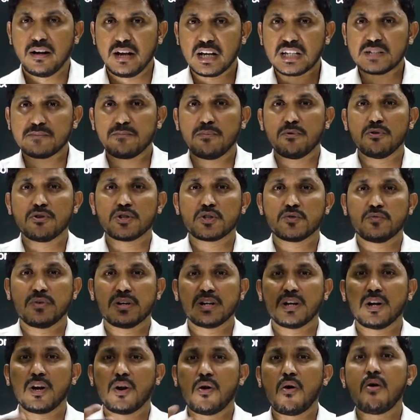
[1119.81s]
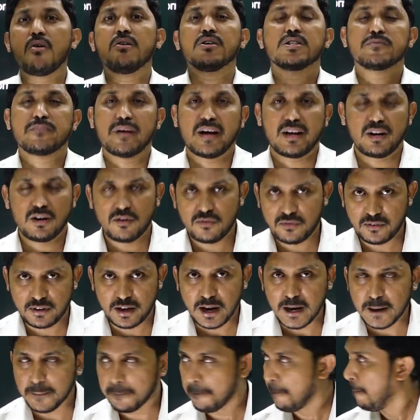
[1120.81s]
exposed for a long span of
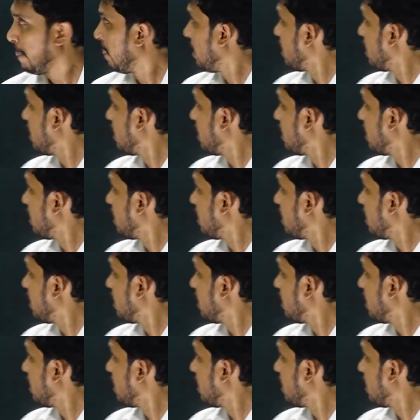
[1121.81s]
time.